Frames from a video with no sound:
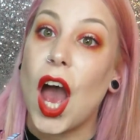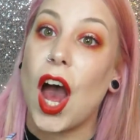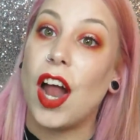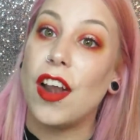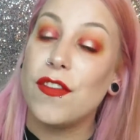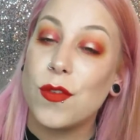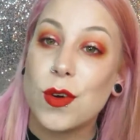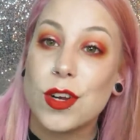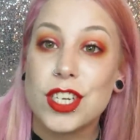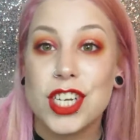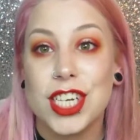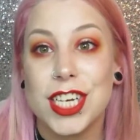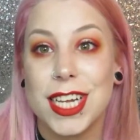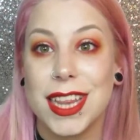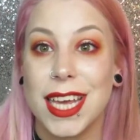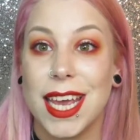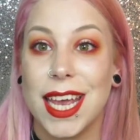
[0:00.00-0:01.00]

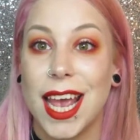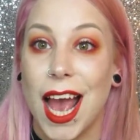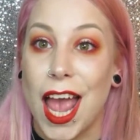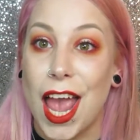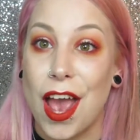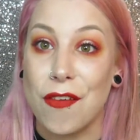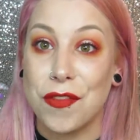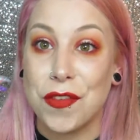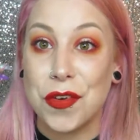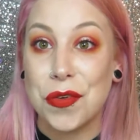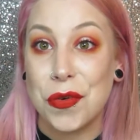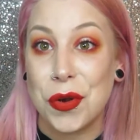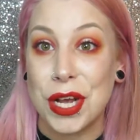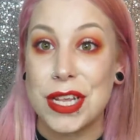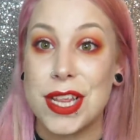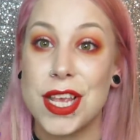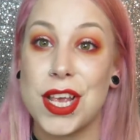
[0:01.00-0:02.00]
Unfortunately, I have
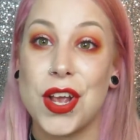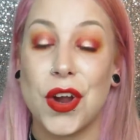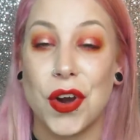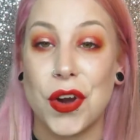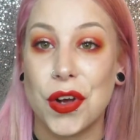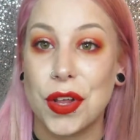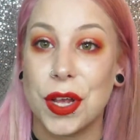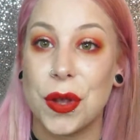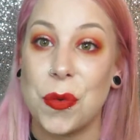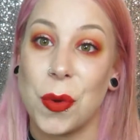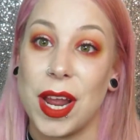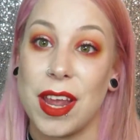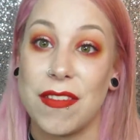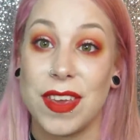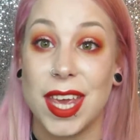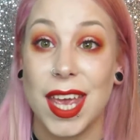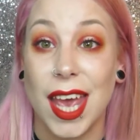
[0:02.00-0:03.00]
crazy curly
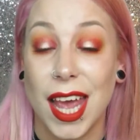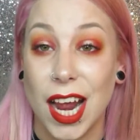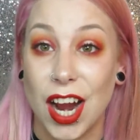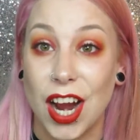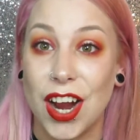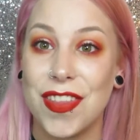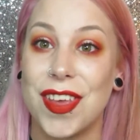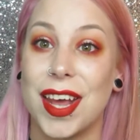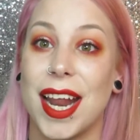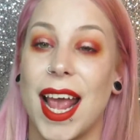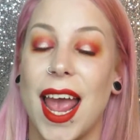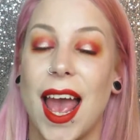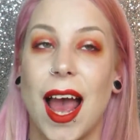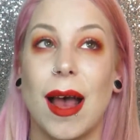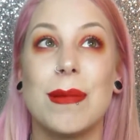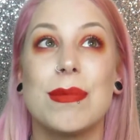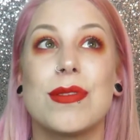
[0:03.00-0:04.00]
wavy hair that I
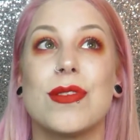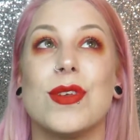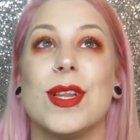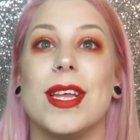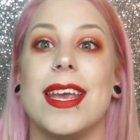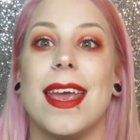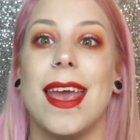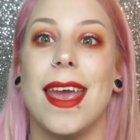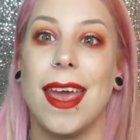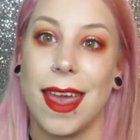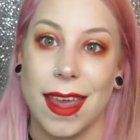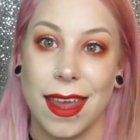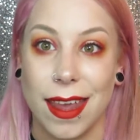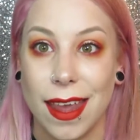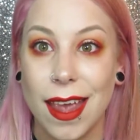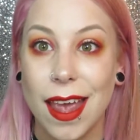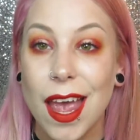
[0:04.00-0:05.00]
absolutely
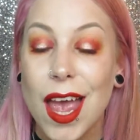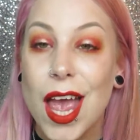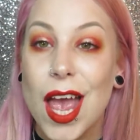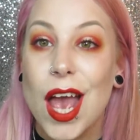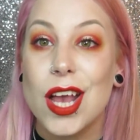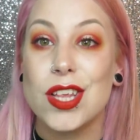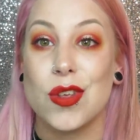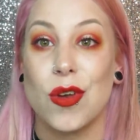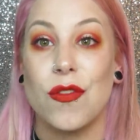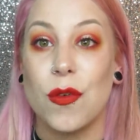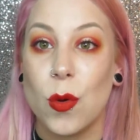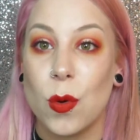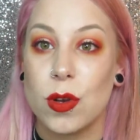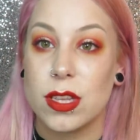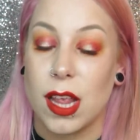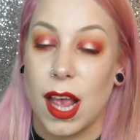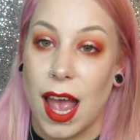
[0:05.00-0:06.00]
hate, so of
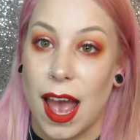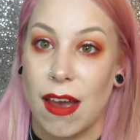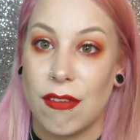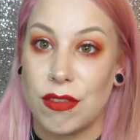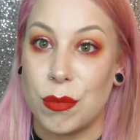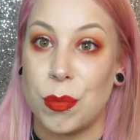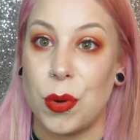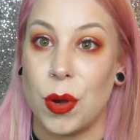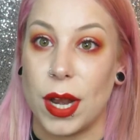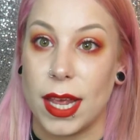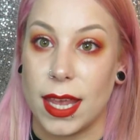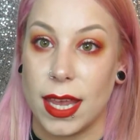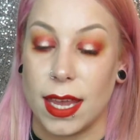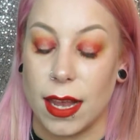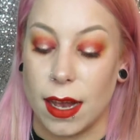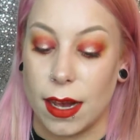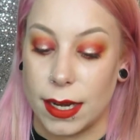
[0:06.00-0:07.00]
course I have to put
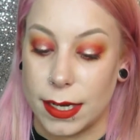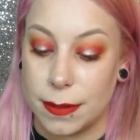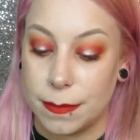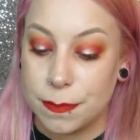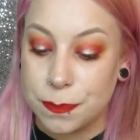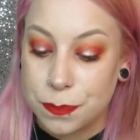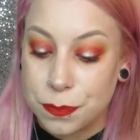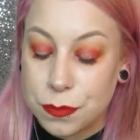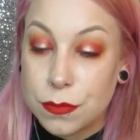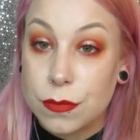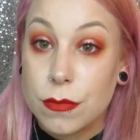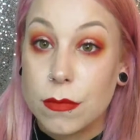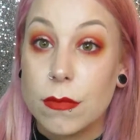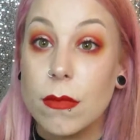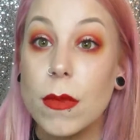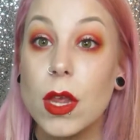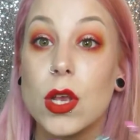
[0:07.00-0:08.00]
heat on it.
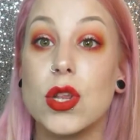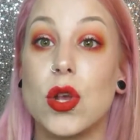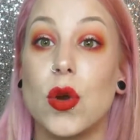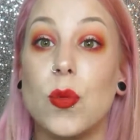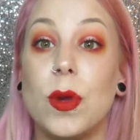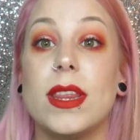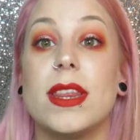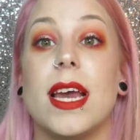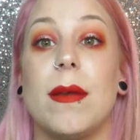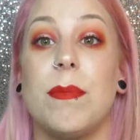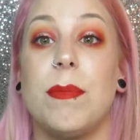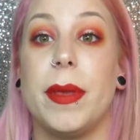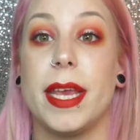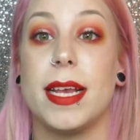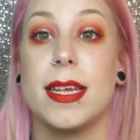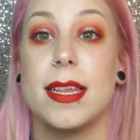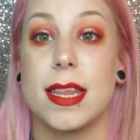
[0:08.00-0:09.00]
So with that
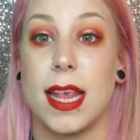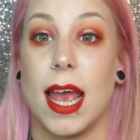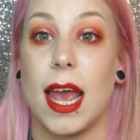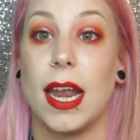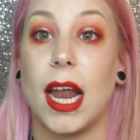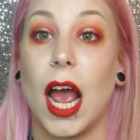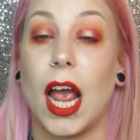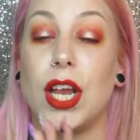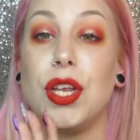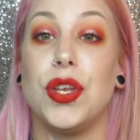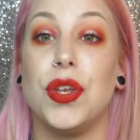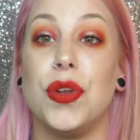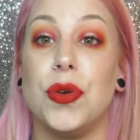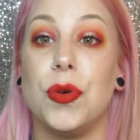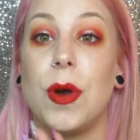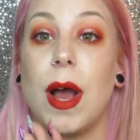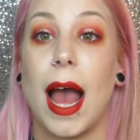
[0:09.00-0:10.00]
being said, I
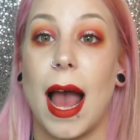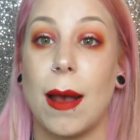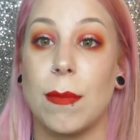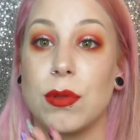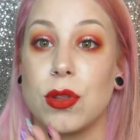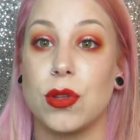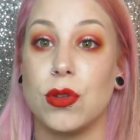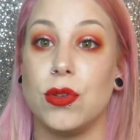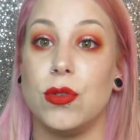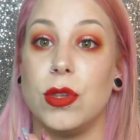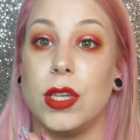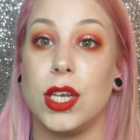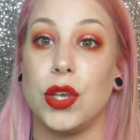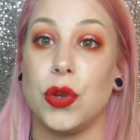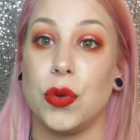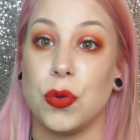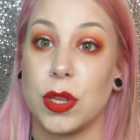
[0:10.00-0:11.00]
do
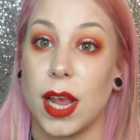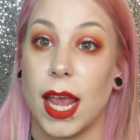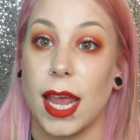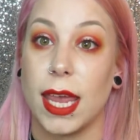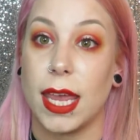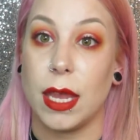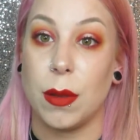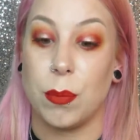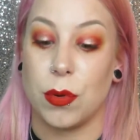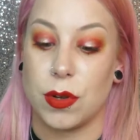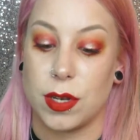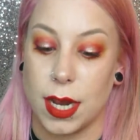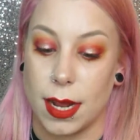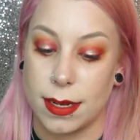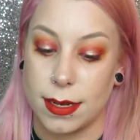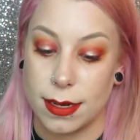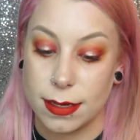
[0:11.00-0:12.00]
absolutely use a heat
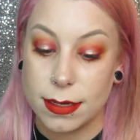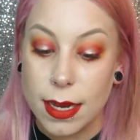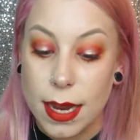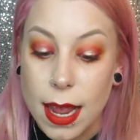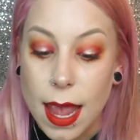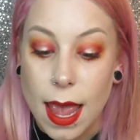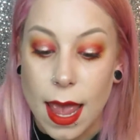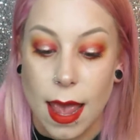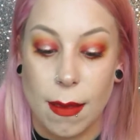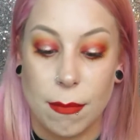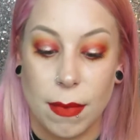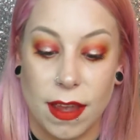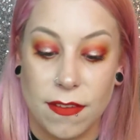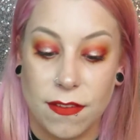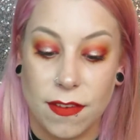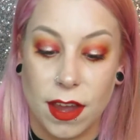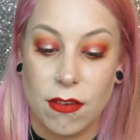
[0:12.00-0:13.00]
protectant, and
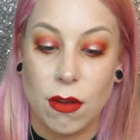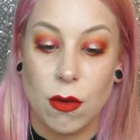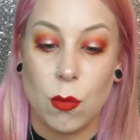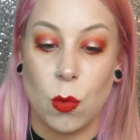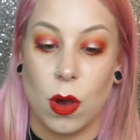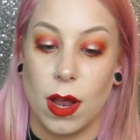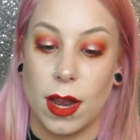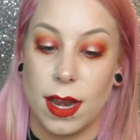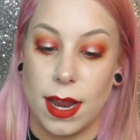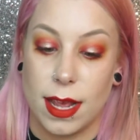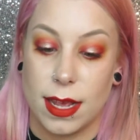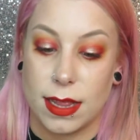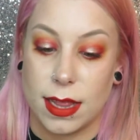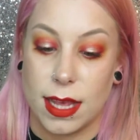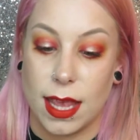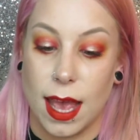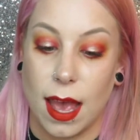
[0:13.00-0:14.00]
my favorite one
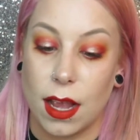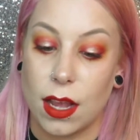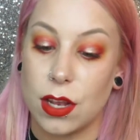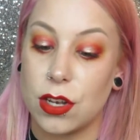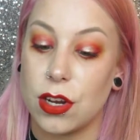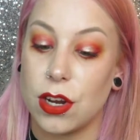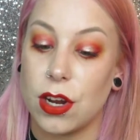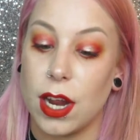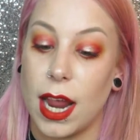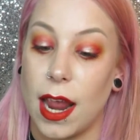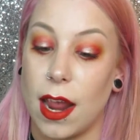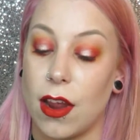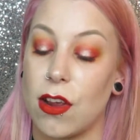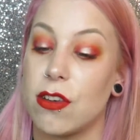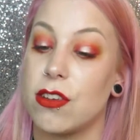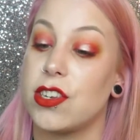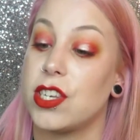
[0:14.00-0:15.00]
is the Agadir
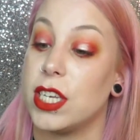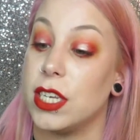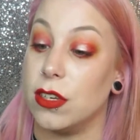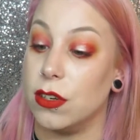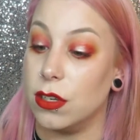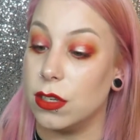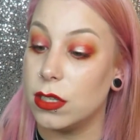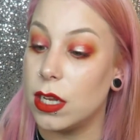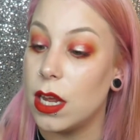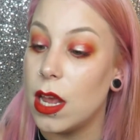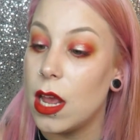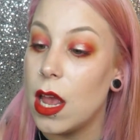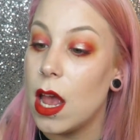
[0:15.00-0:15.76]
Hair Shield,